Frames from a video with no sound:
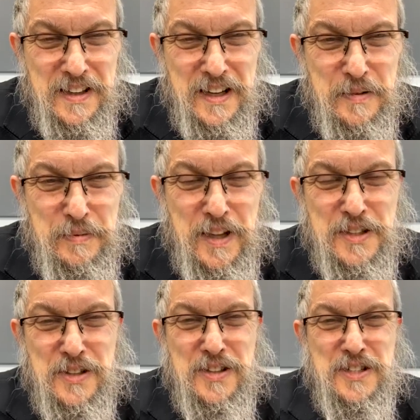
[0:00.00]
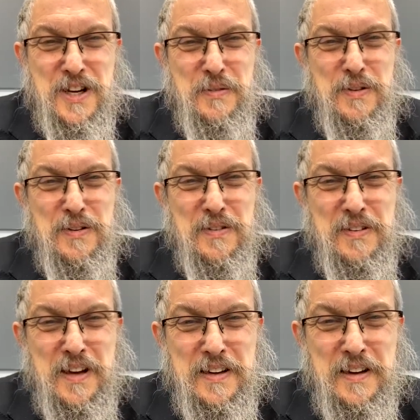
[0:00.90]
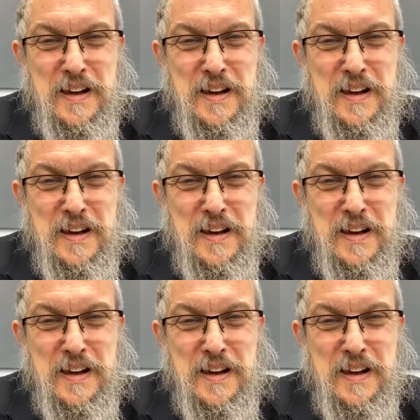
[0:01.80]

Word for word: and a pleasure to share with you the Tanya.